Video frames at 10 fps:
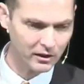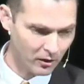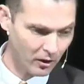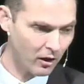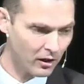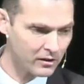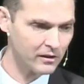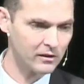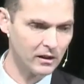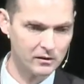on our hearts
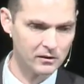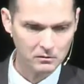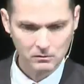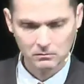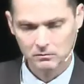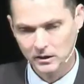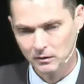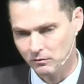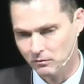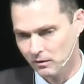as a
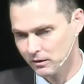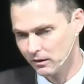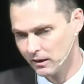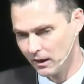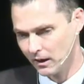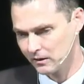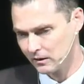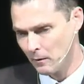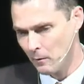team of young guys.